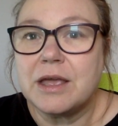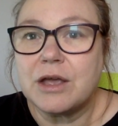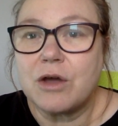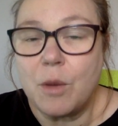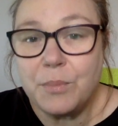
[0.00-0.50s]

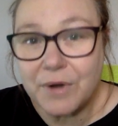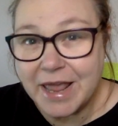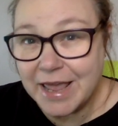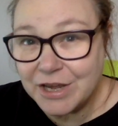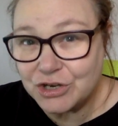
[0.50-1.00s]

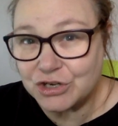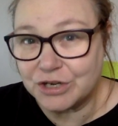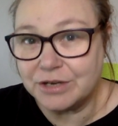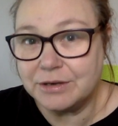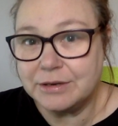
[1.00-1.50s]

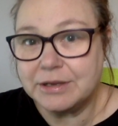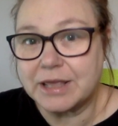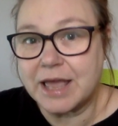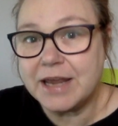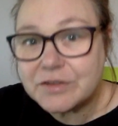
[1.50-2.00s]
Comprehension,
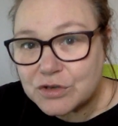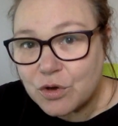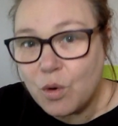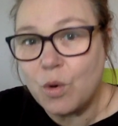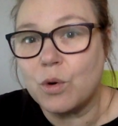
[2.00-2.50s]
at its
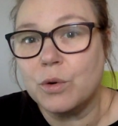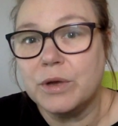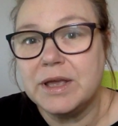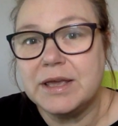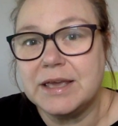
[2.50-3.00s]
core,
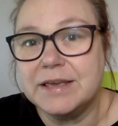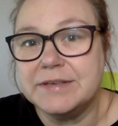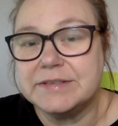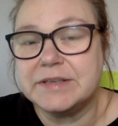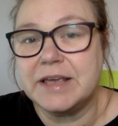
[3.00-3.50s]

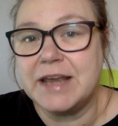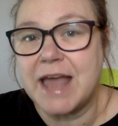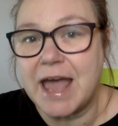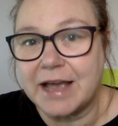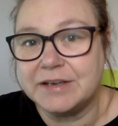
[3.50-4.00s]
is an
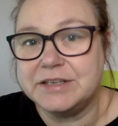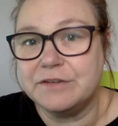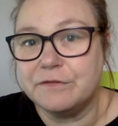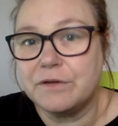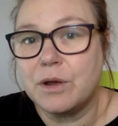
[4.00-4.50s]

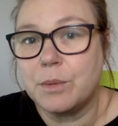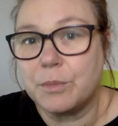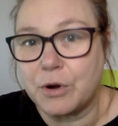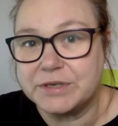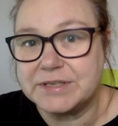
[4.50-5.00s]
active
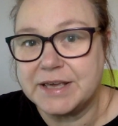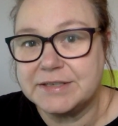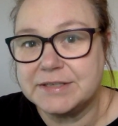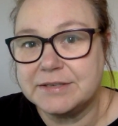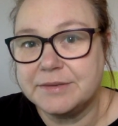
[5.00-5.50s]

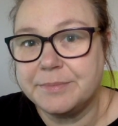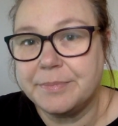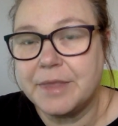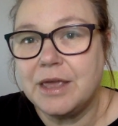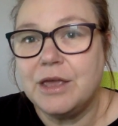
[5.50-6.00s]
process.
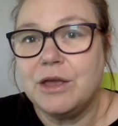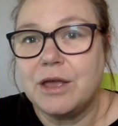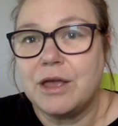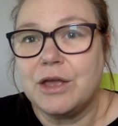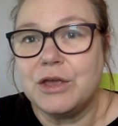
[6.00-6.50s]

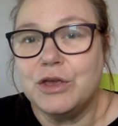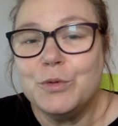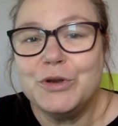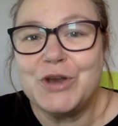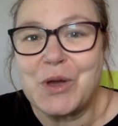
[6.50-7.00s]
You
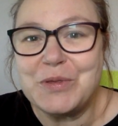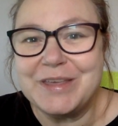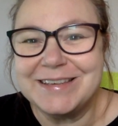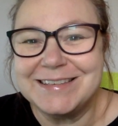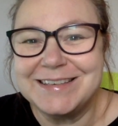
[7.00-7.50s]
would know
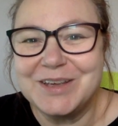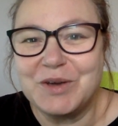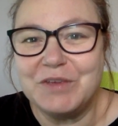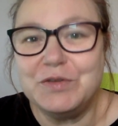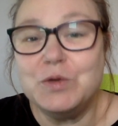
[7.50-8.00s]
this
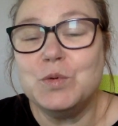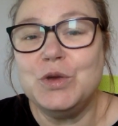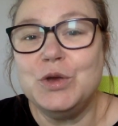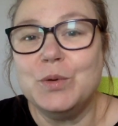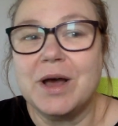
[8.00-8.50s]
if
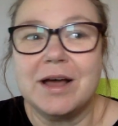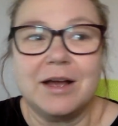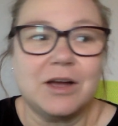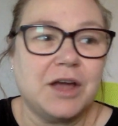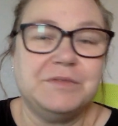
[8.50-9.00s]
you are
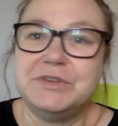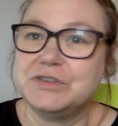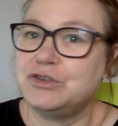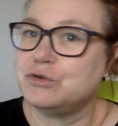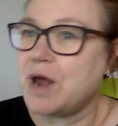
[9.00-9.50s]
kind of
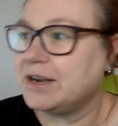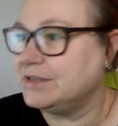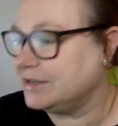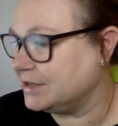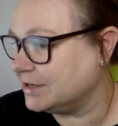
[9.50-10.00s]

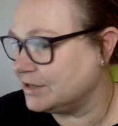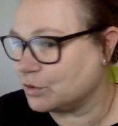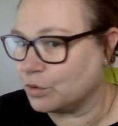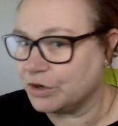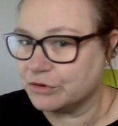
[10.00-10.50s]
distracted,
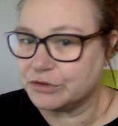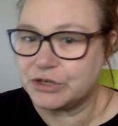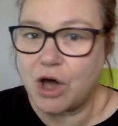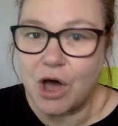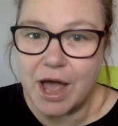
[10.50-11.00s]
or you're
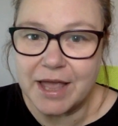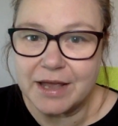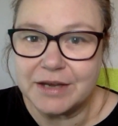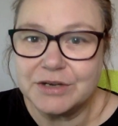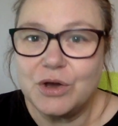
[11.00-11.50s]

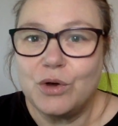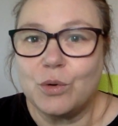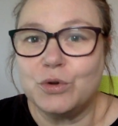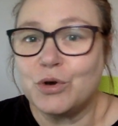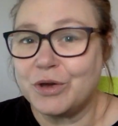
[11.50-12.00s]
tired,
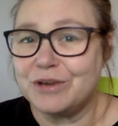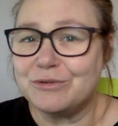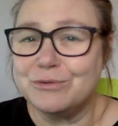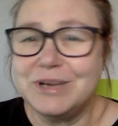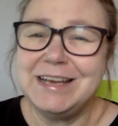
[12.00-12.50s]
or not
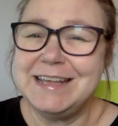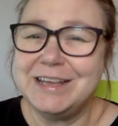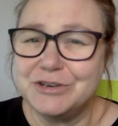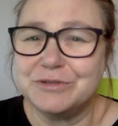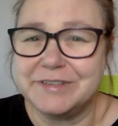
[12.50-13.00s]
really
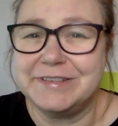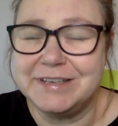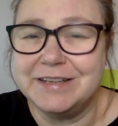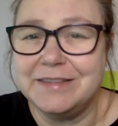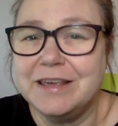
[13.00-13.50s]
interested
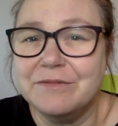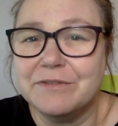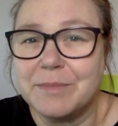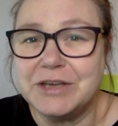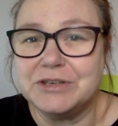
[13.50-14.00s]
in the
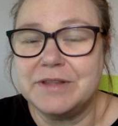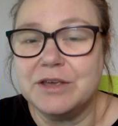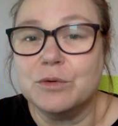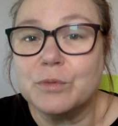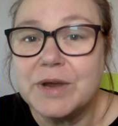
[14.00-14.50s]
information that
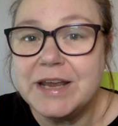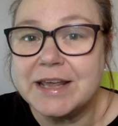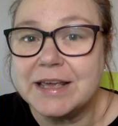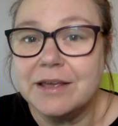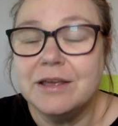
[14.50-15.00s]
you're reading.